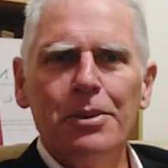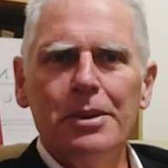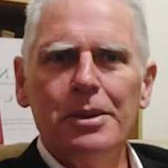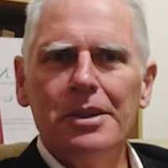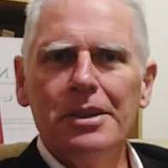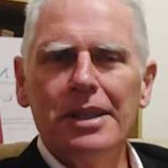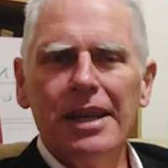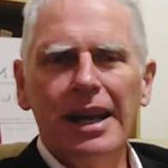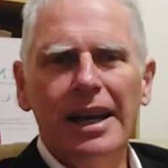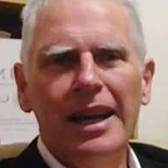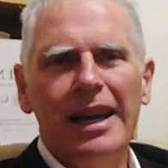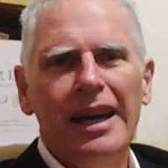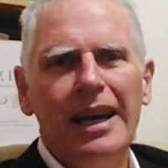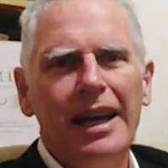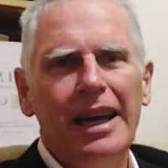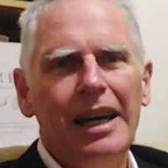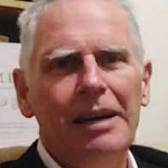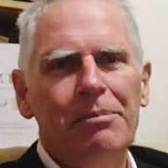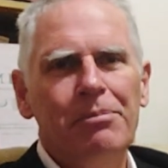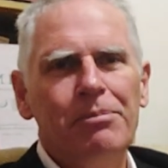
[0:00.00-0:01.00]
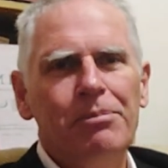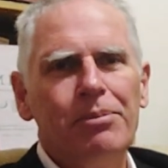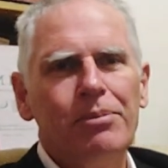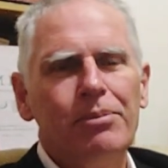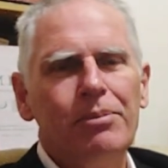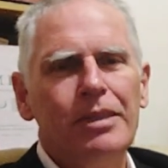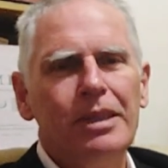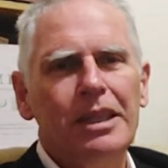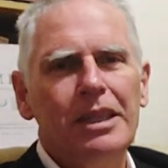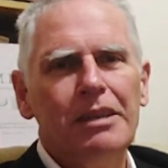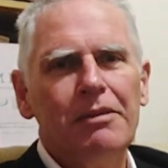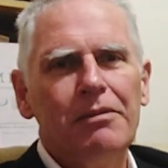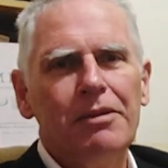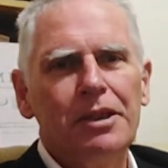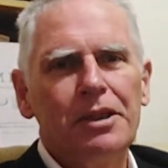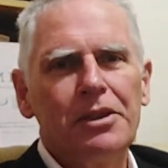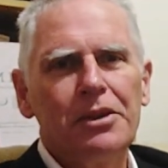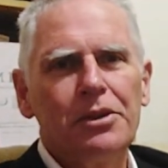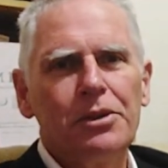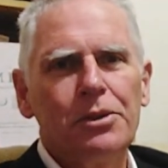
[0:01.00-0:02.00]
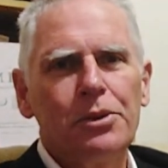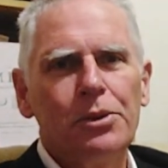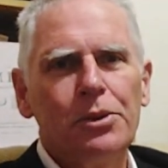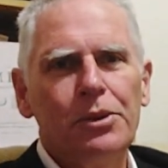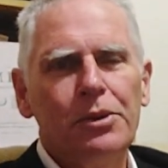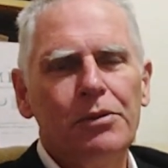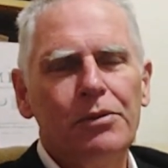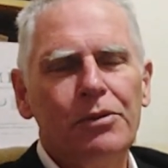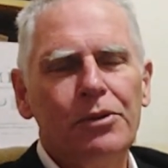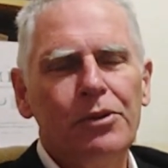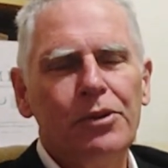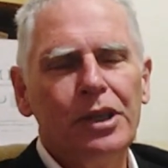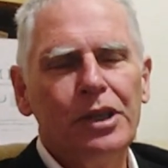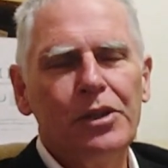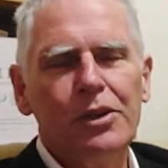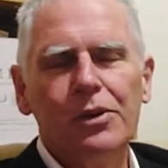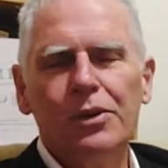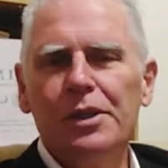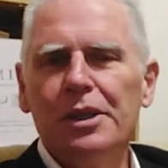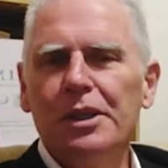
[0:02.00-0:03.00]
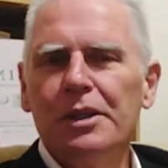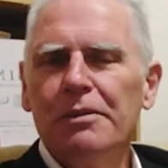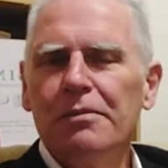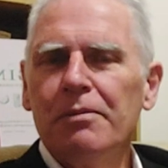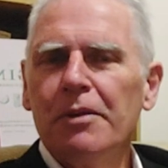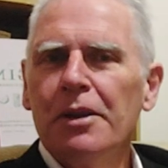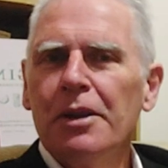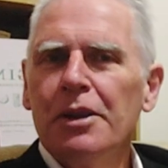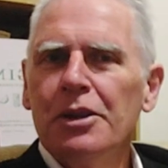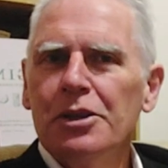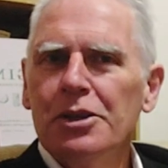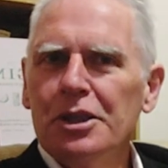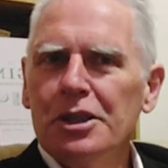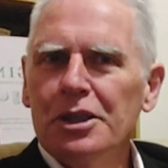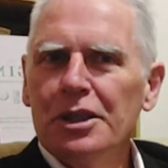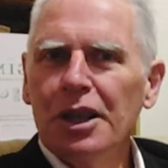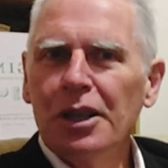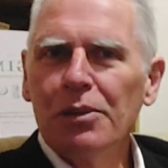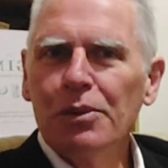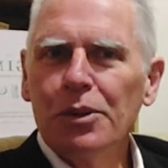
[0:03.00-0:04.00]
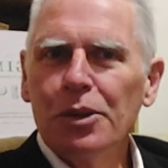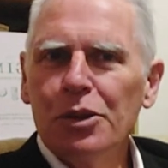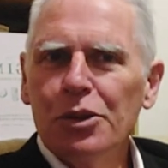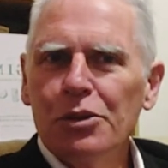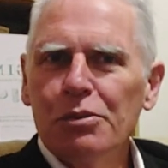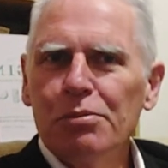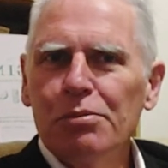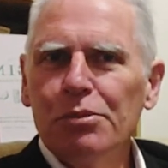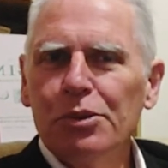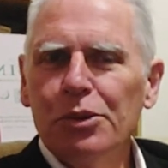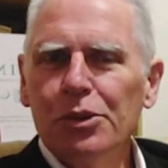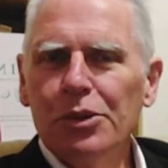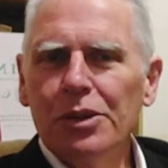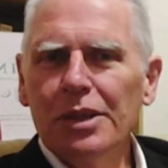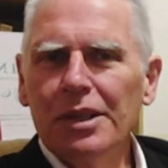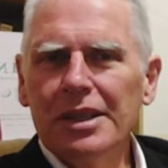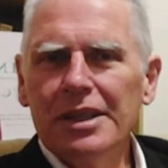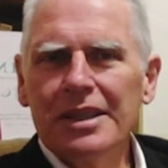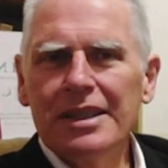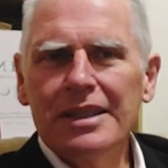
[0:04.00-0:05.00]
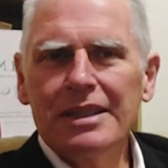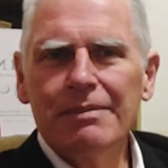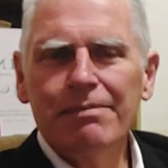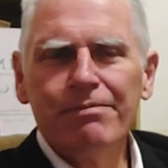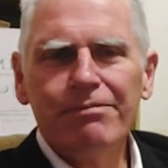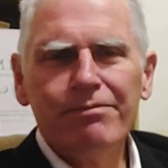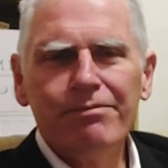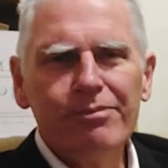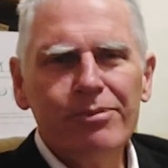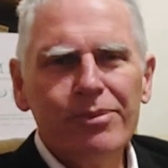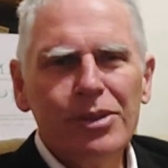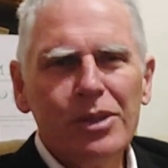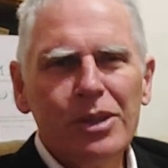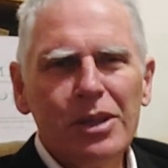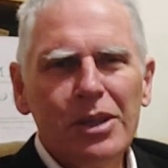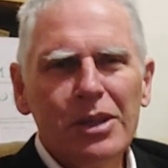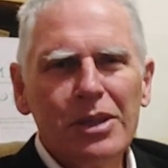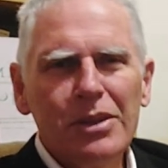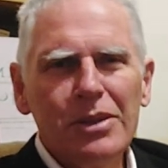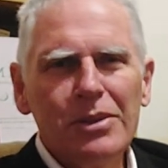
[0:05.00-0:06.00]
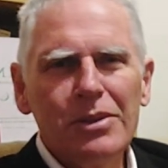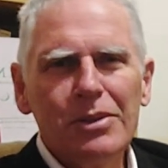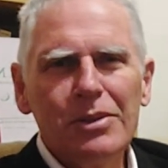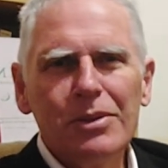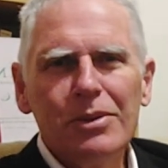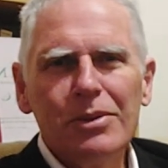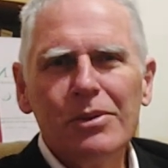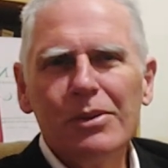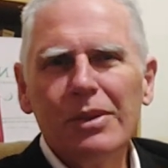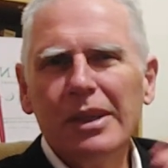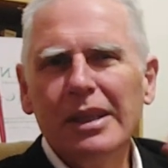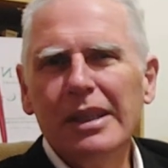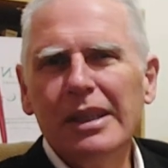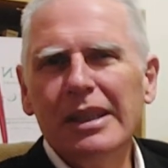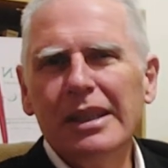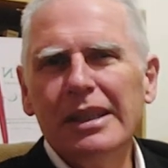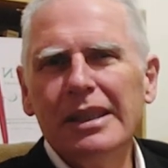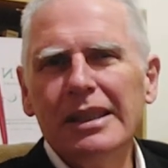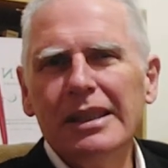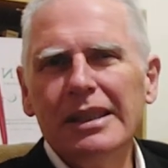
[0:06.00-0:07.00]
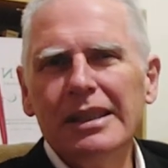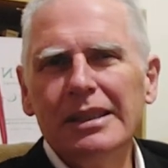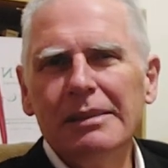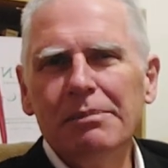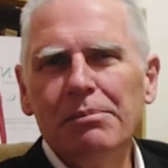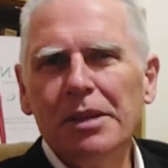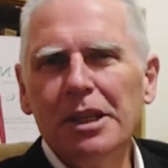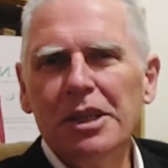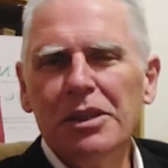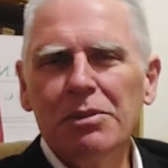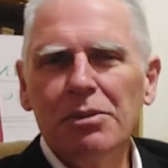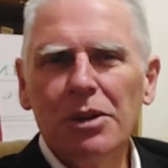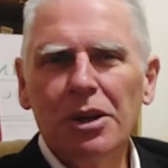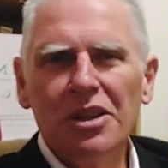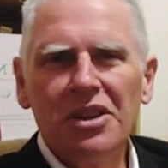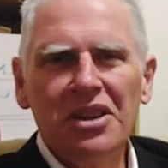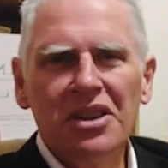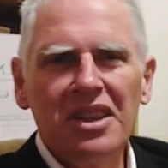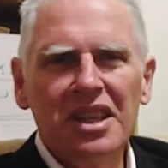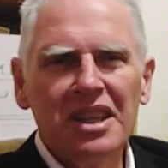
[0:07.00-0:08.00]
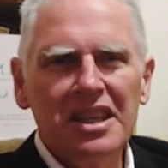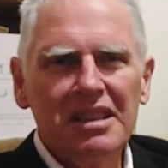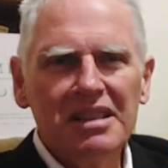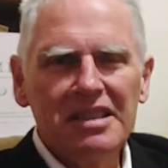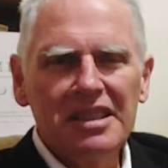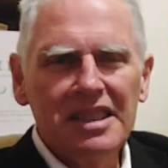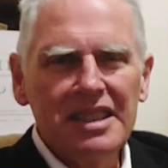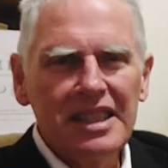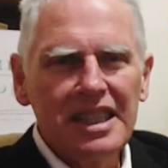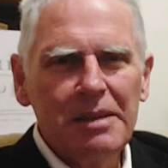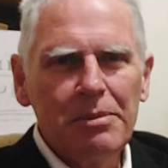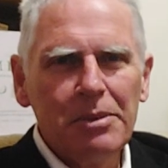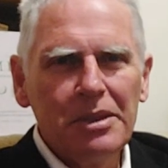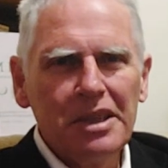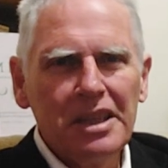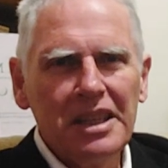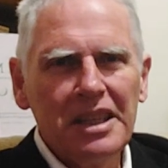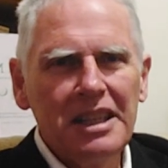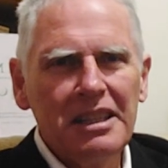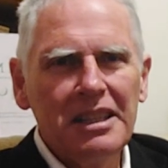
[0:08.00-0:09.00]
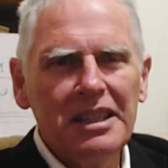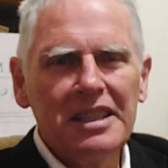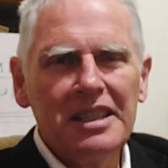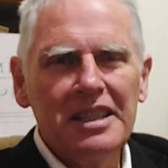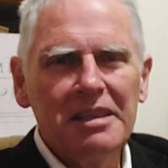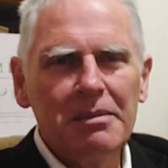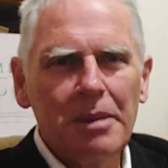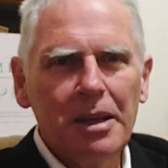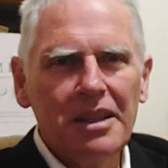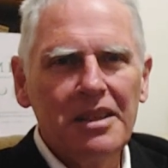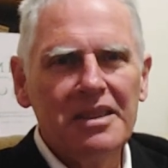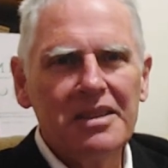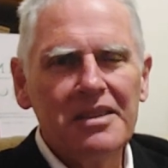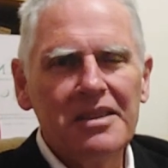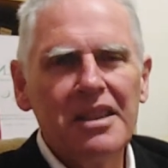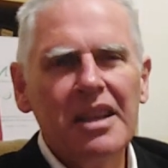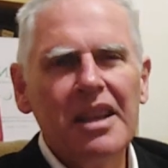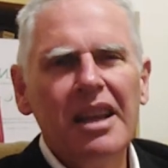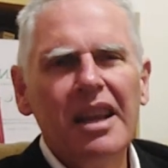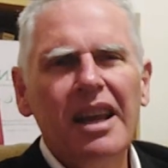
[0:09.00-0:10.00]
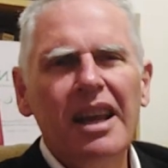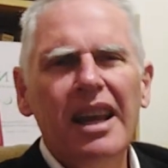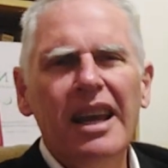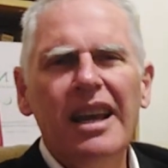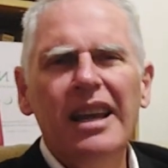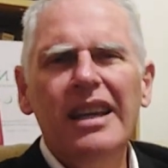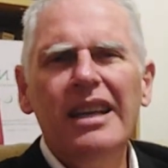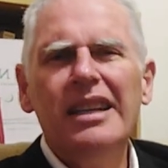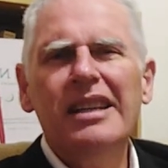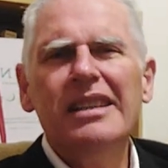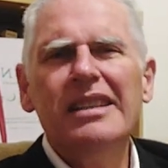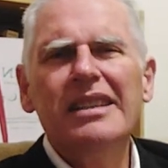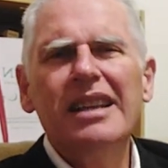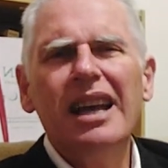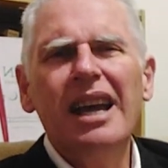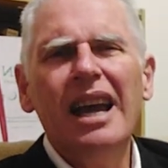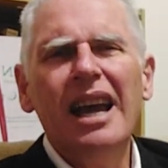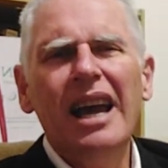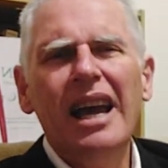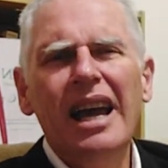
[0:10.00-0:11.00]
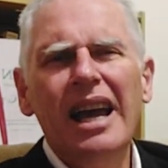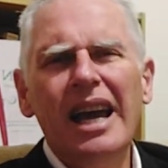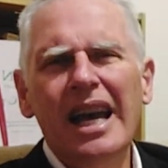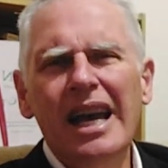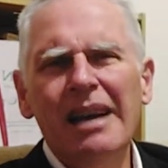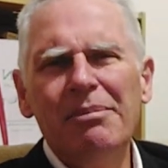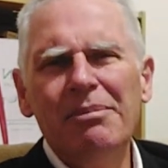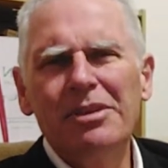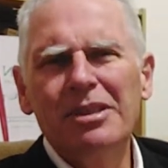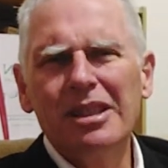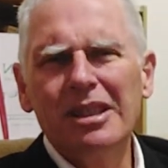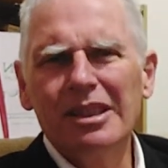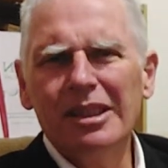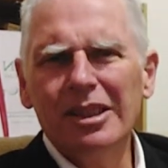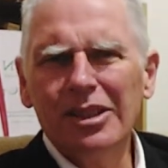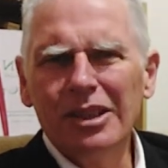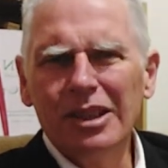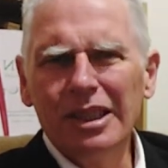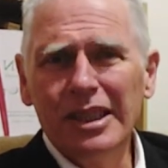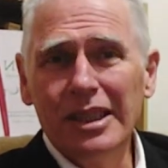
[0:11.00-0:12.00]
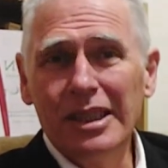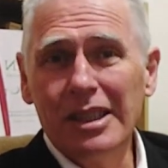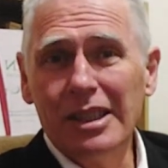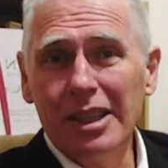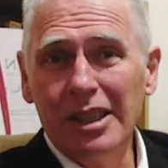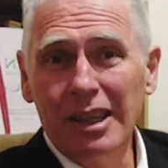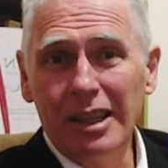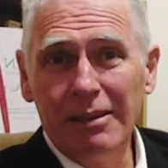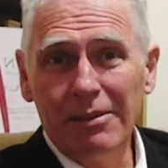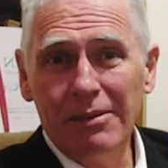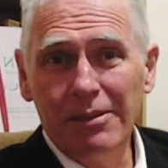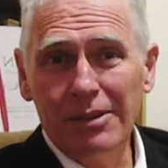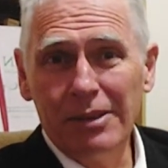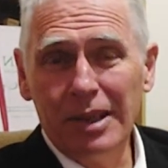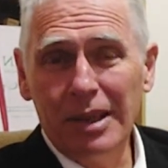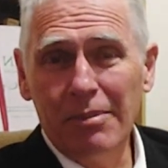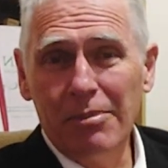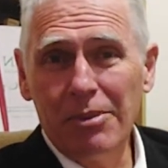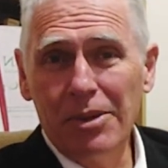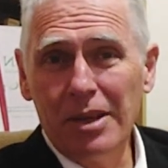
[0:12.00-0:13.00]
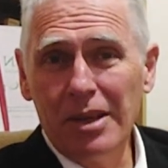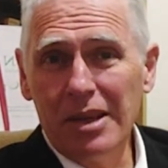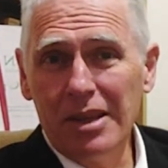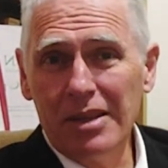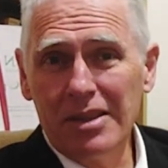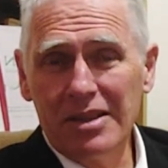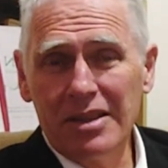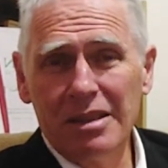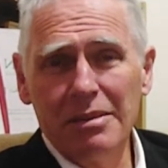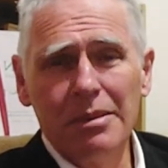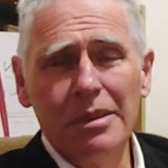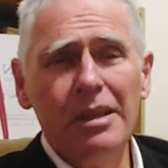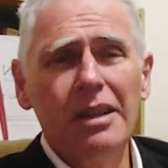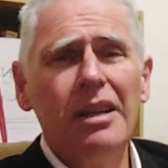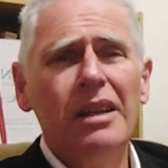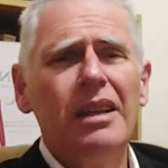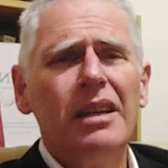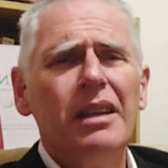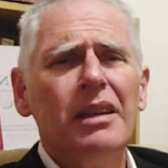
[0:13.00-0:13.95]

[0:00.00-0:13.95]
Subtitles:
which is up near the Victorian New South Wales border. It's, you go to Beechworth and then keep on heading into the mountains. It is absolutely delightful up there in summer.